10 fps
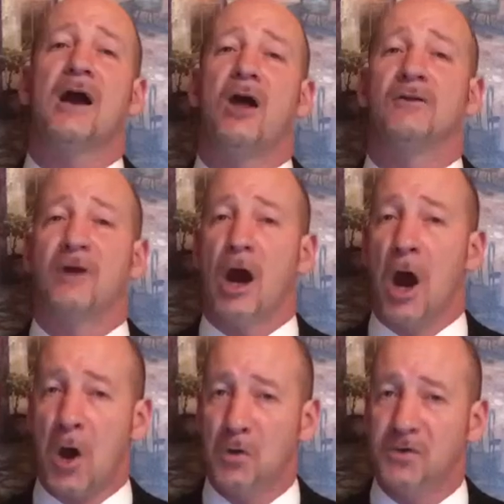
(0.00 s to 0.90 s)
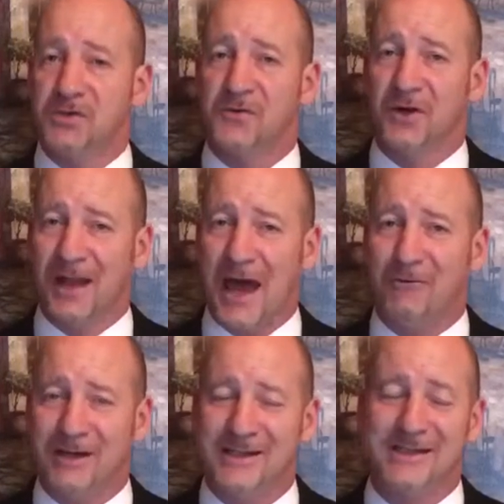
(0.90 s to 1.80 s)
all of our hosts for
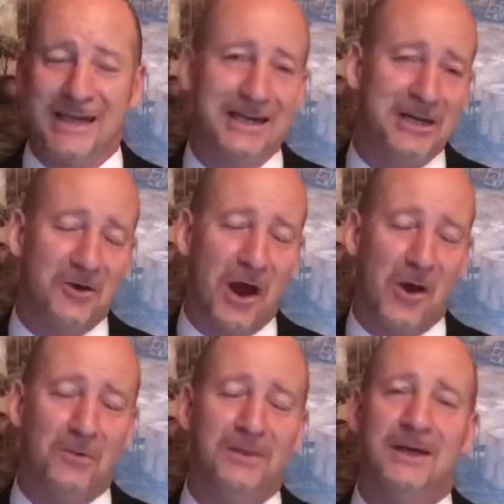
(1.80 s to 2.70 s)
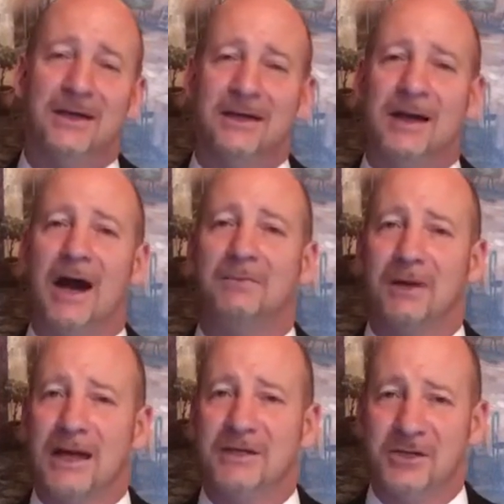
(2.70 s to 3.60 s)
allowing us into your home. God
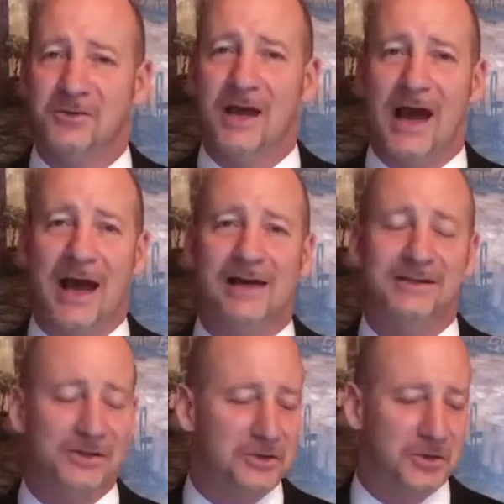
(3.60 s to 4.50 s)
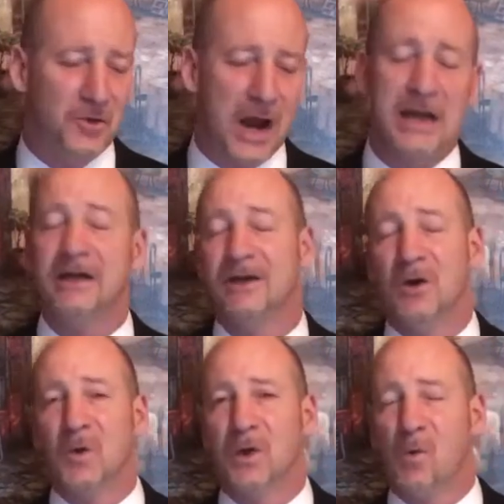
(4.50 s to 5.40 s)
bless you guys. There's a great
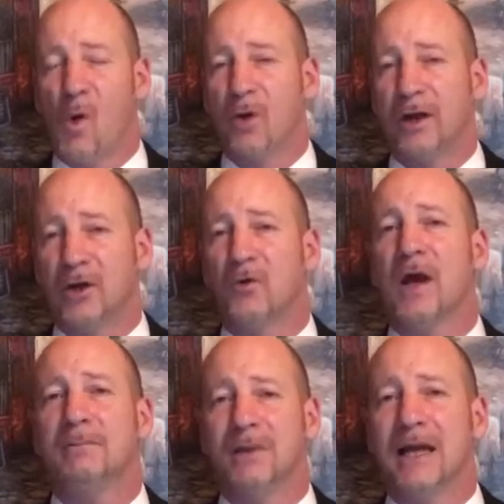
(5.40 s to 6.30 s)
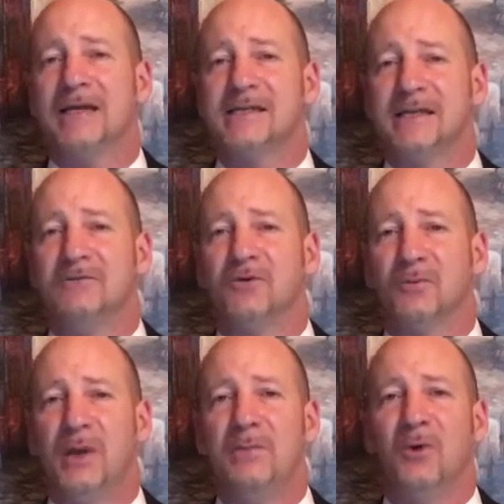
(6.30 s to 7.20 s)
reward and a great blessing for
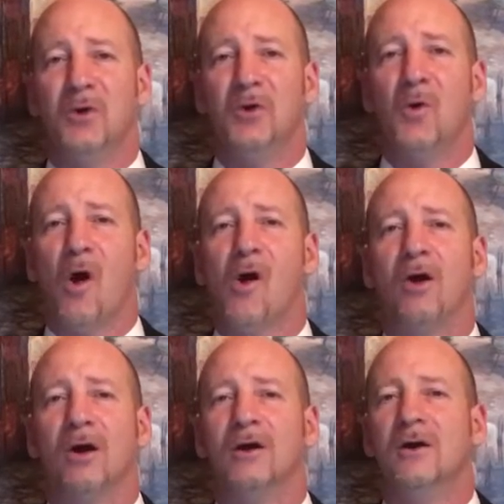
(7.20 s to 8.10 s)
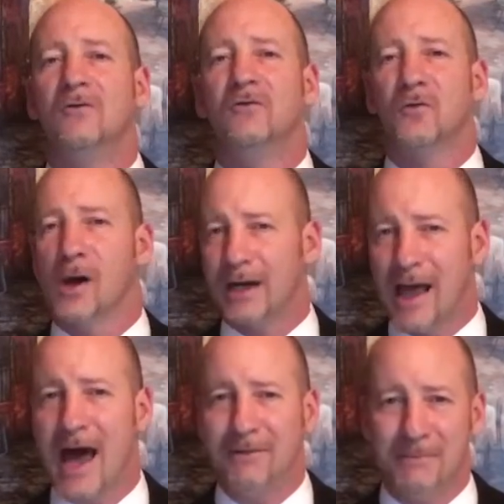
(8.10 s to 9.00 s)
people who are
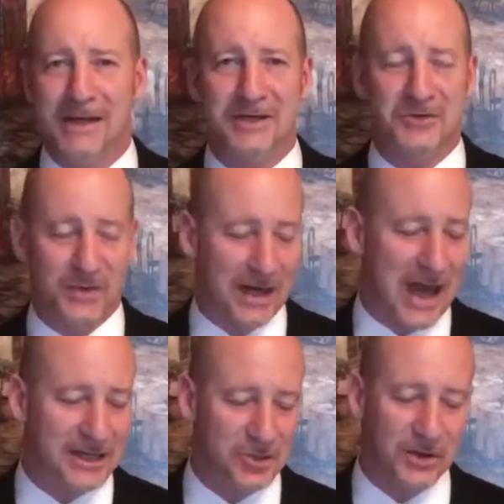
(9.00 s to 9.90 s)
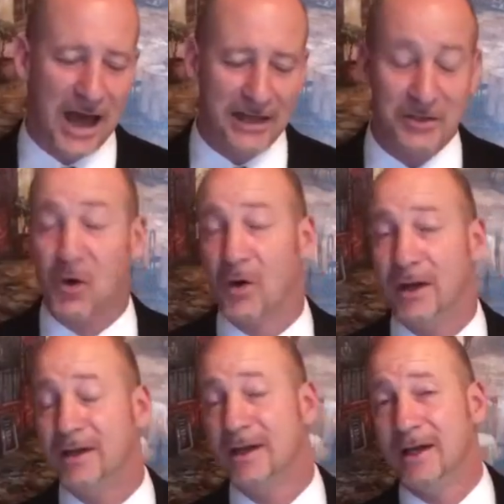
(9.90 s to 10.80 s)
frontline ministry like you guys are.
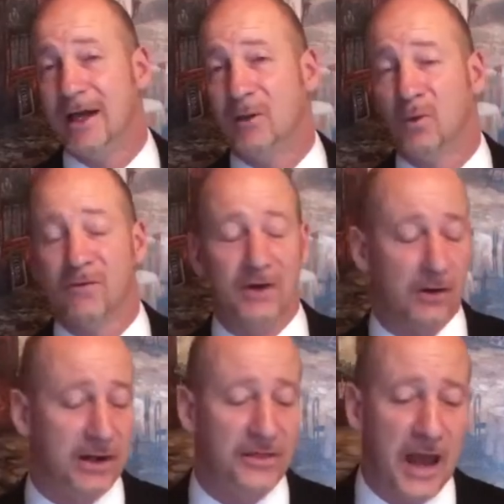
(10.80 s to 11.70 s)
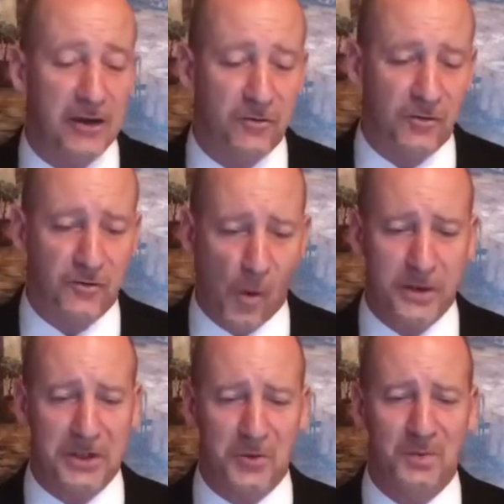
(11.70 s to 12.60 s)
And, and we're very thankful for
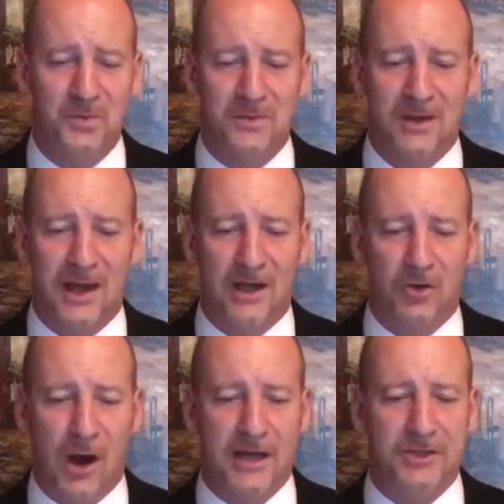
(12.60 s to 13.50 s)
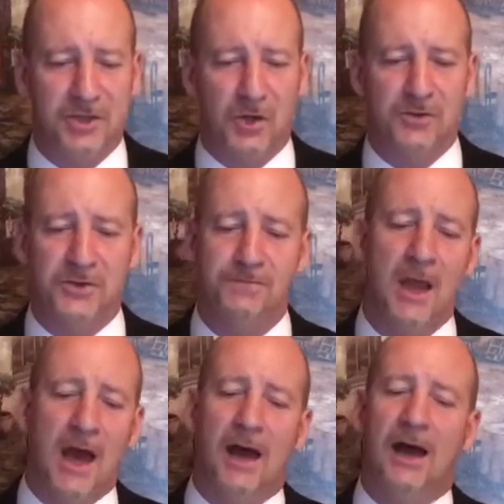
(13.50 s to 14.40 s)
you at Christ Church.
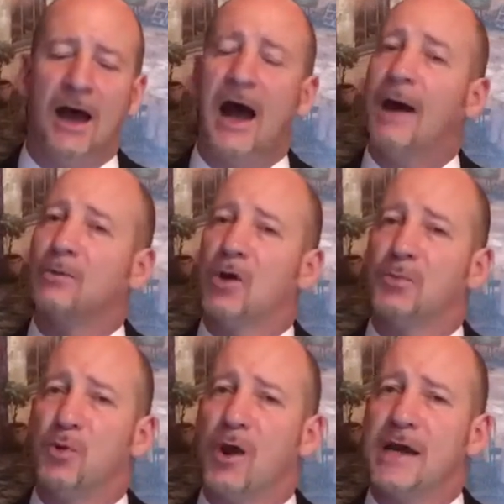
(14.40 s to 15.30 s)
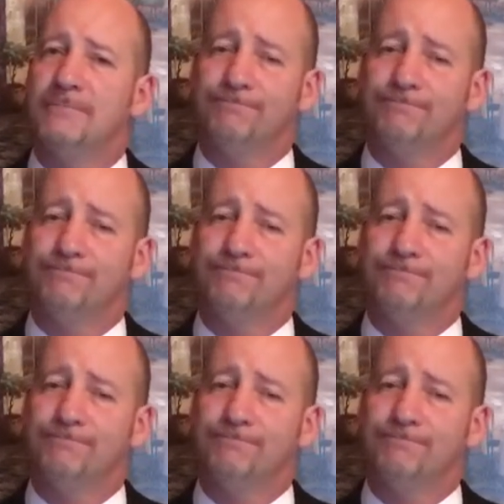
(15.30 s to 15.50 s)
Uh, I'm going to pray